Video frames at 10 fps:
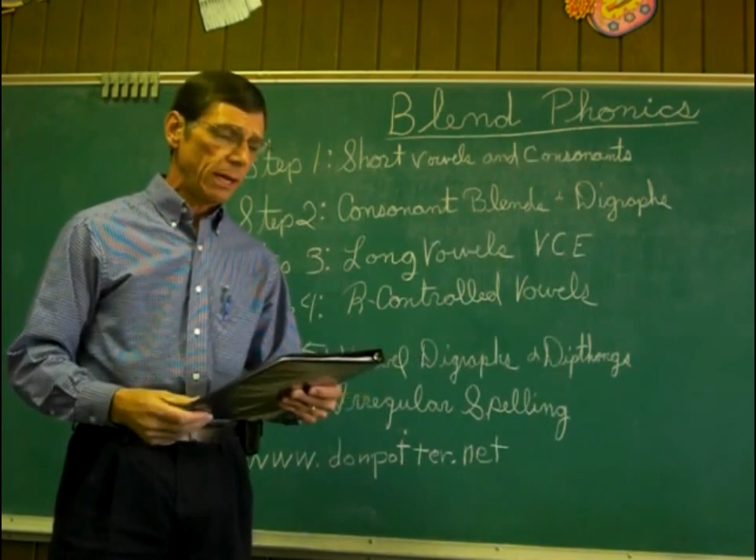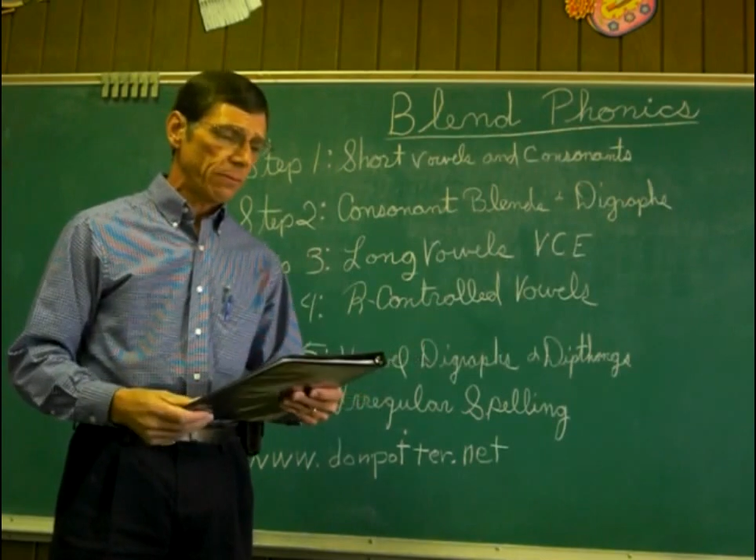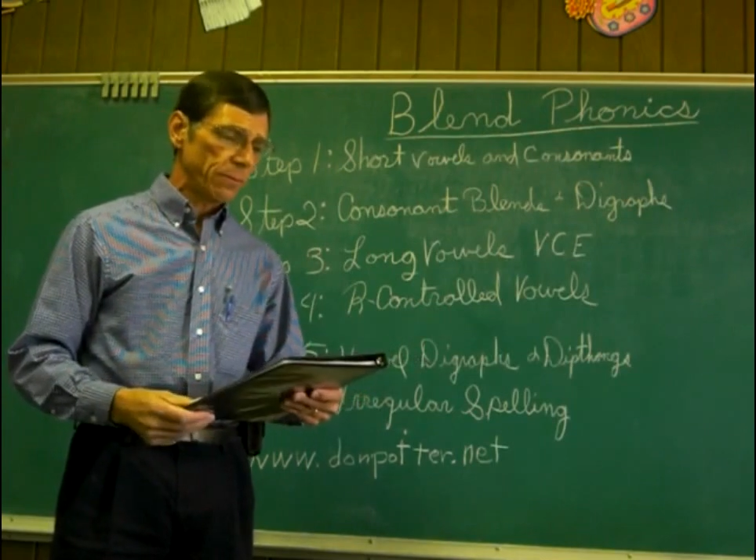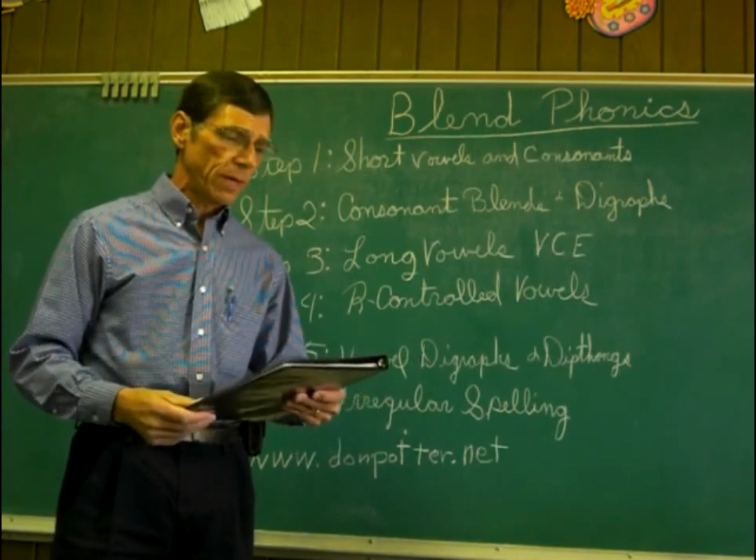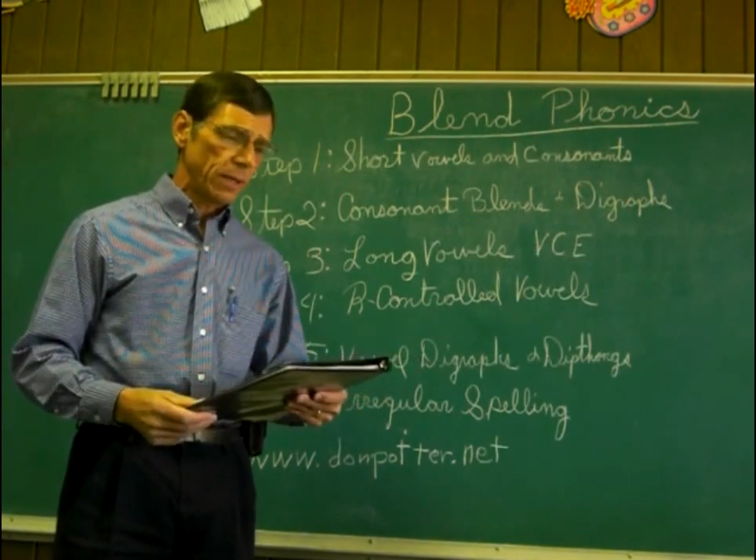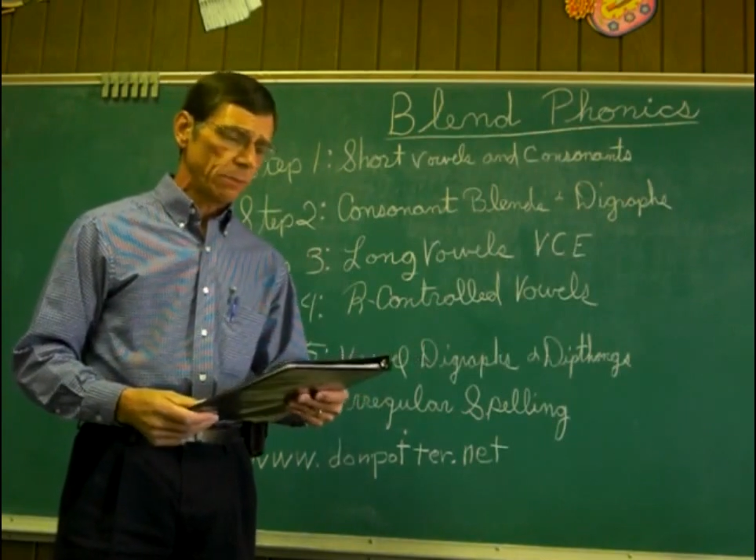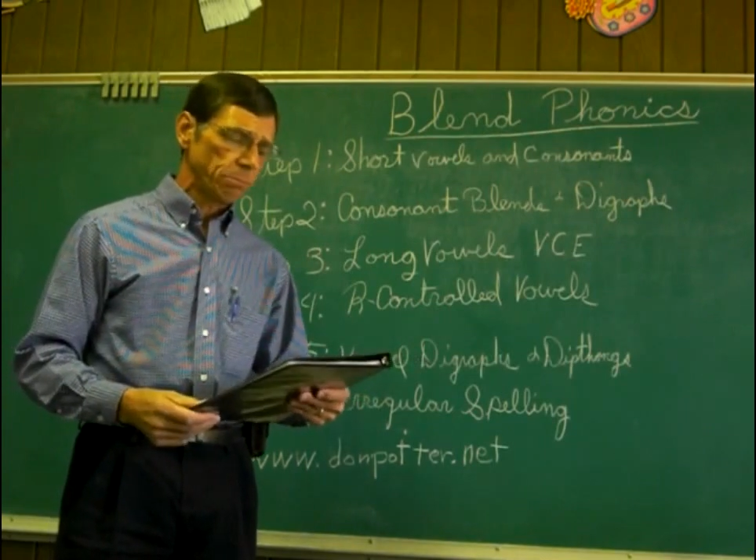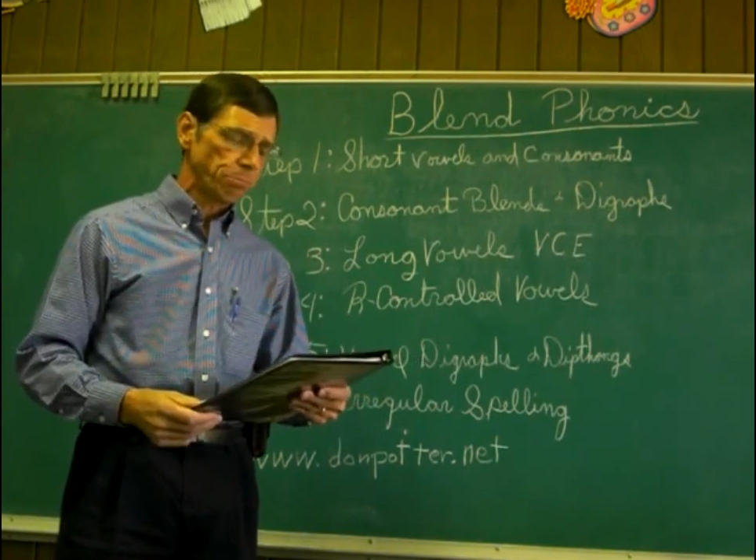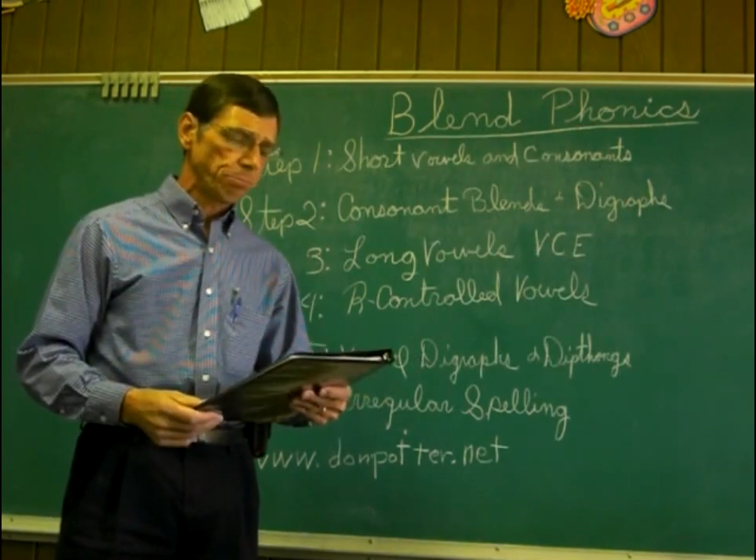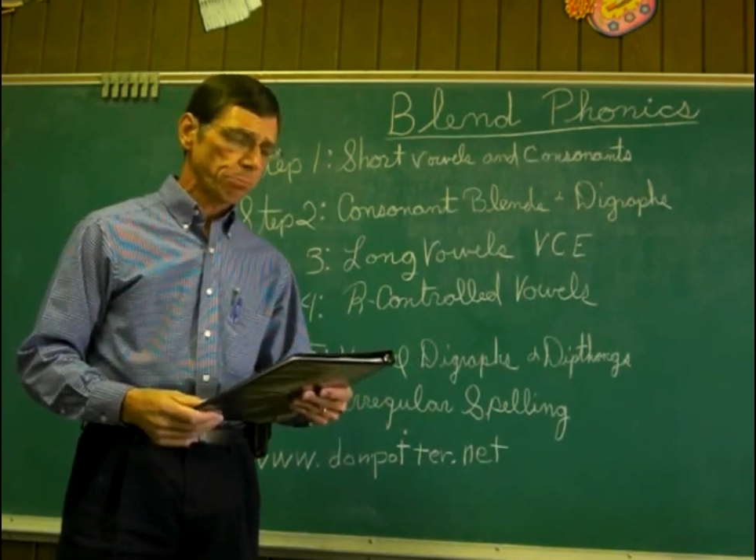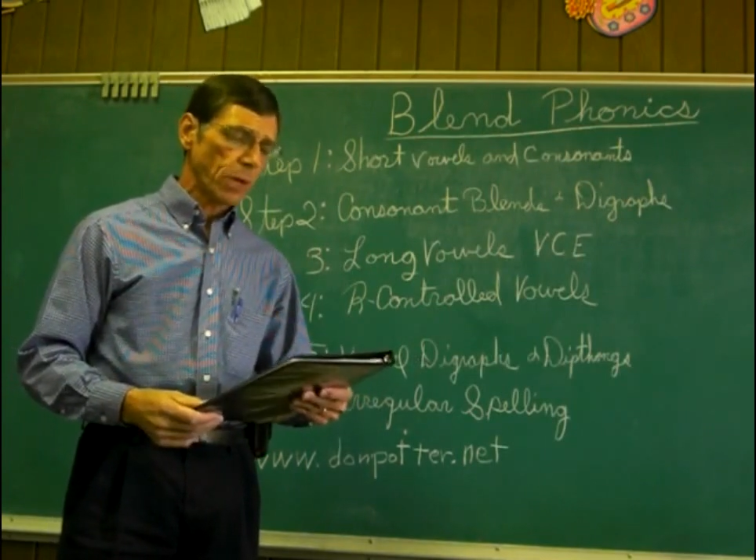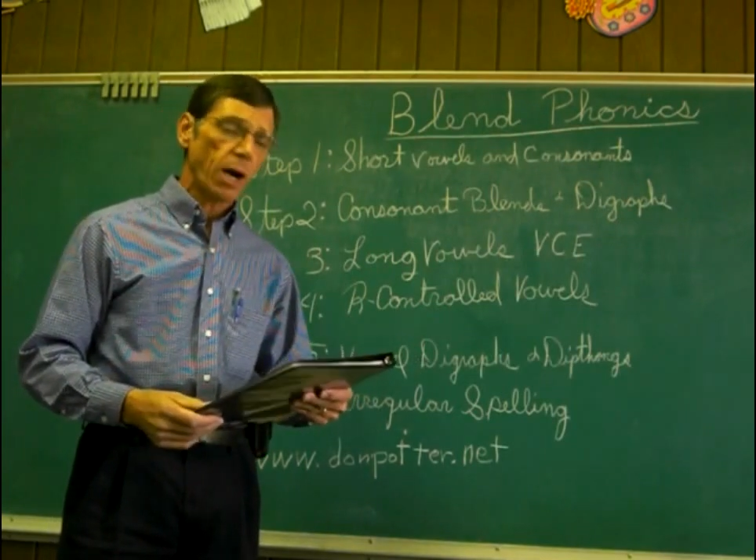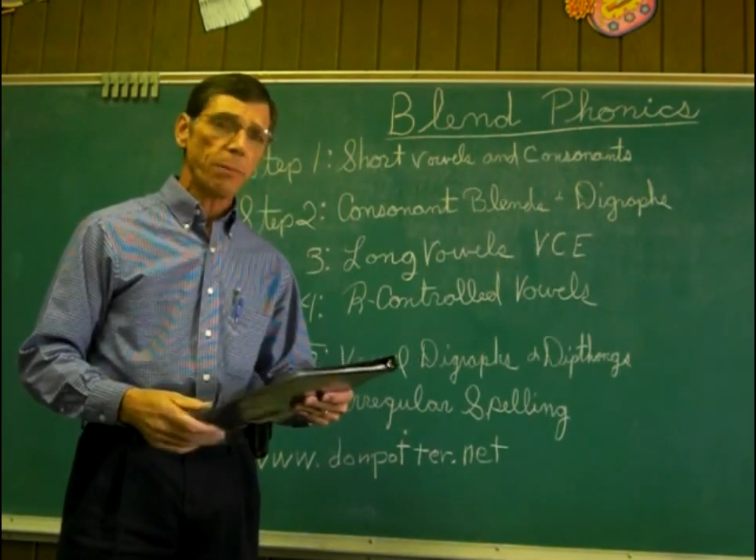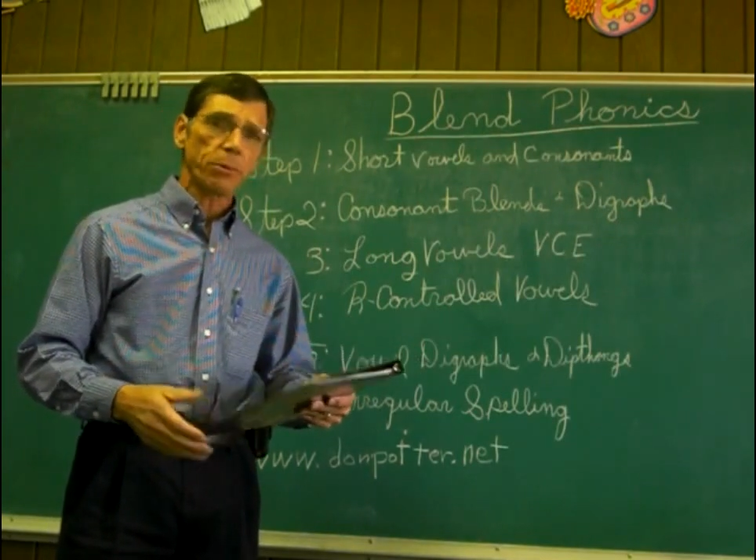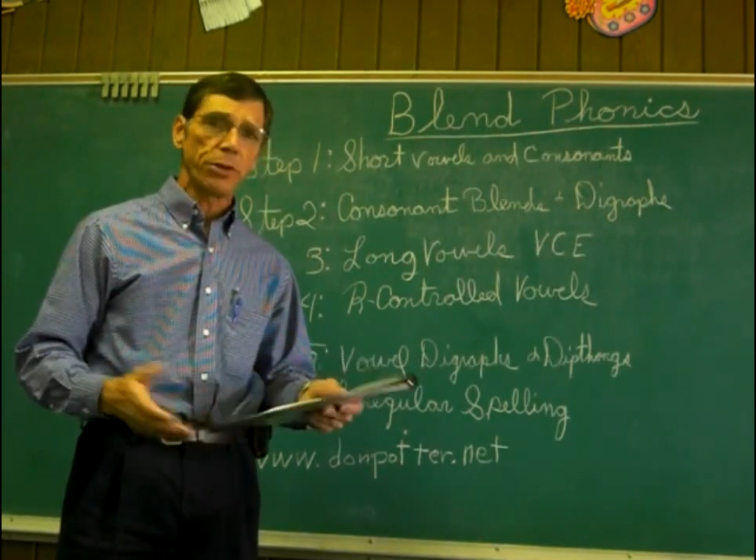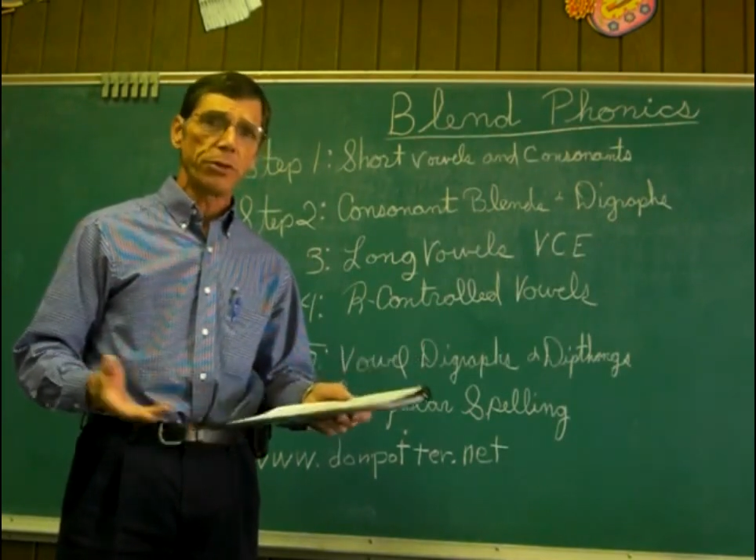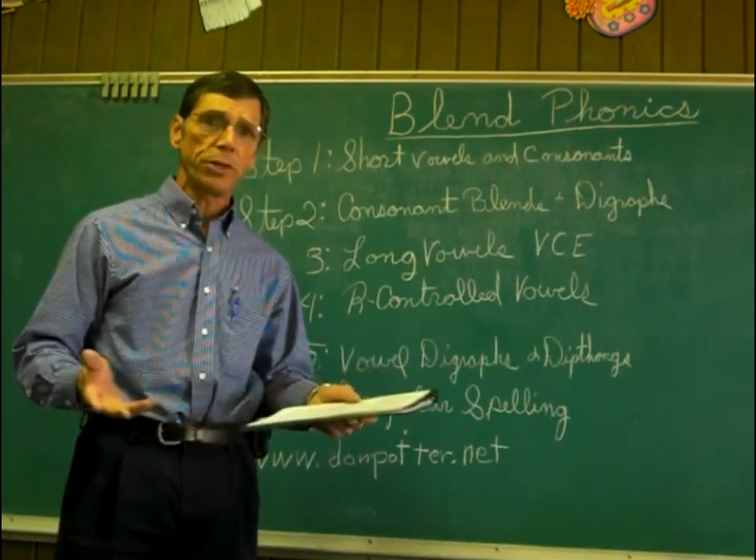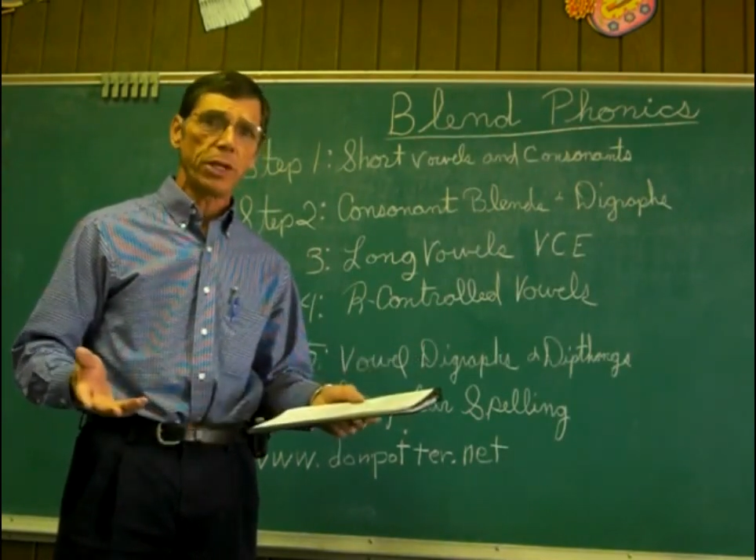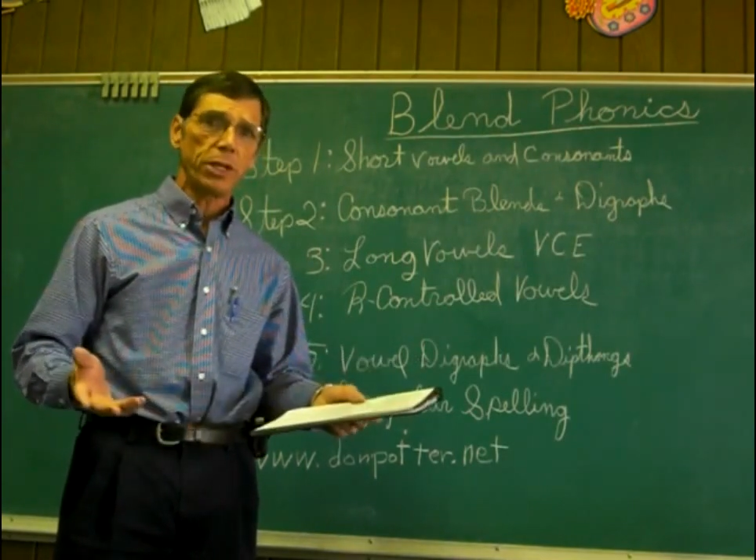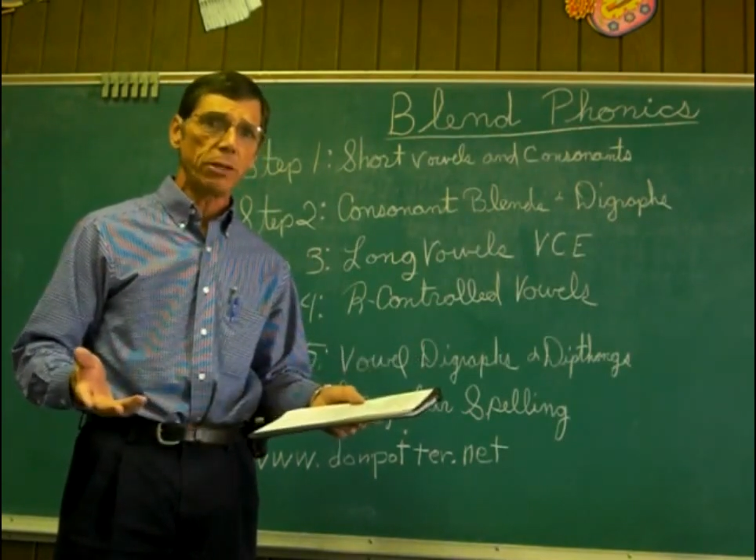have
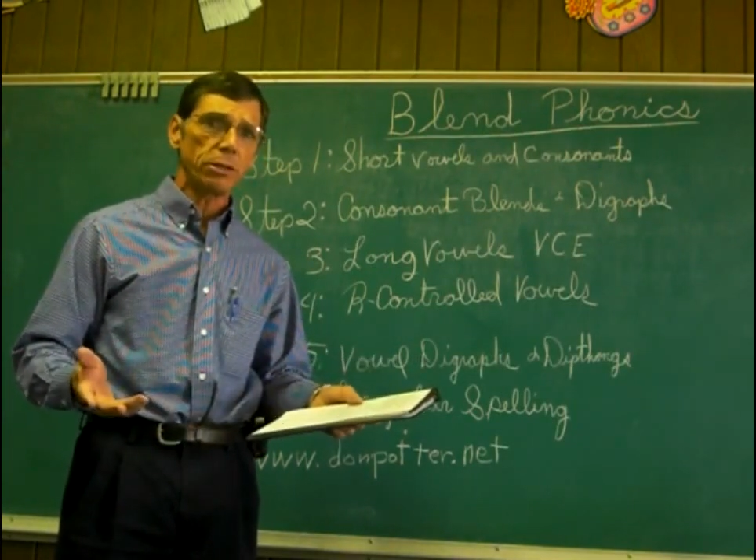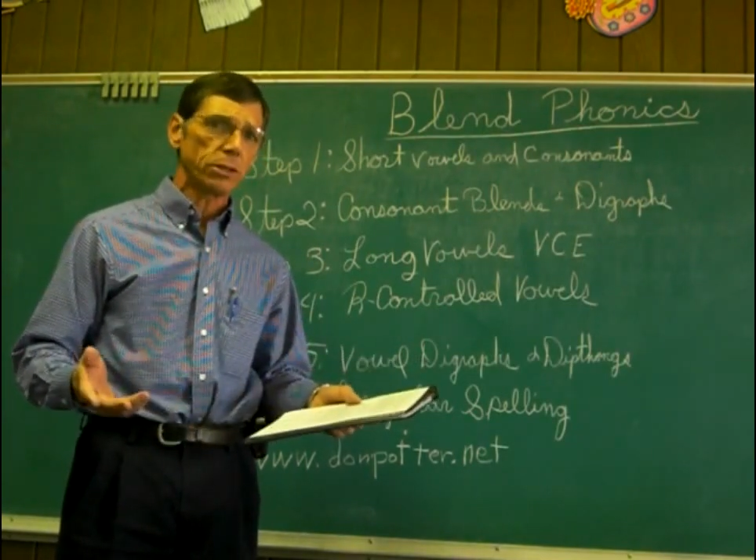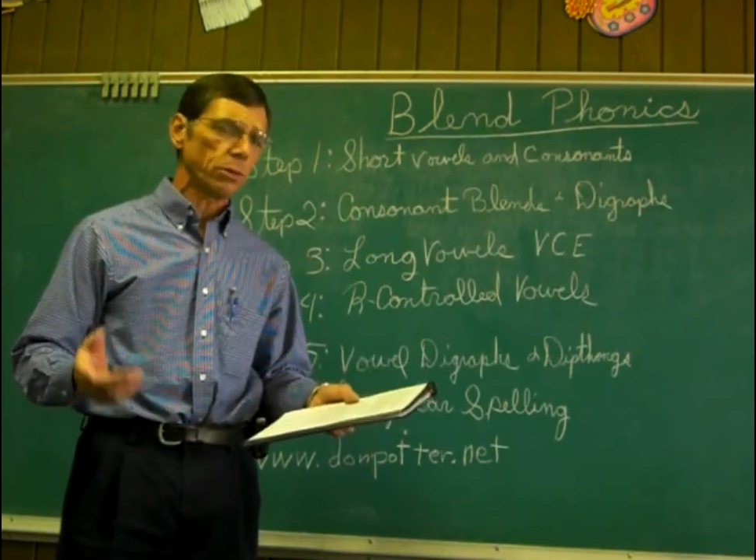opportunity to use it.